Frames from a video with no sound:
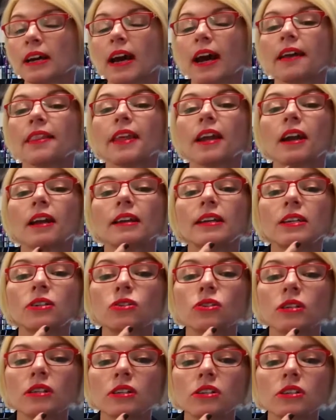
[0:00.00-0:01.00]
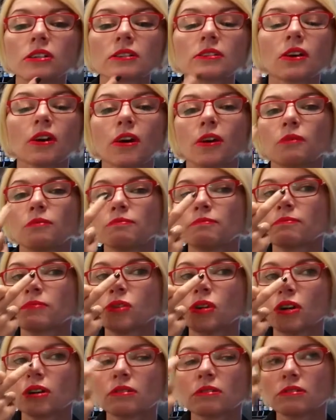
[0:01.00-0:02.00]
And then I literally just go
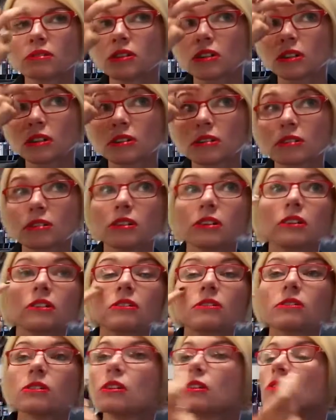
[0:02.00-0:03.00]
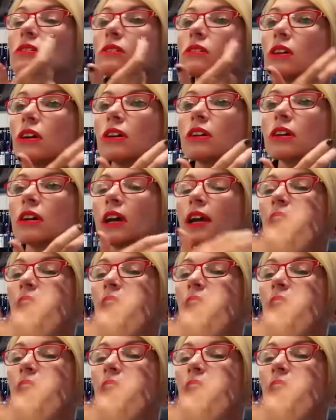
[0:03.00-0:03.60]
dot, dot, dot, dot, dot,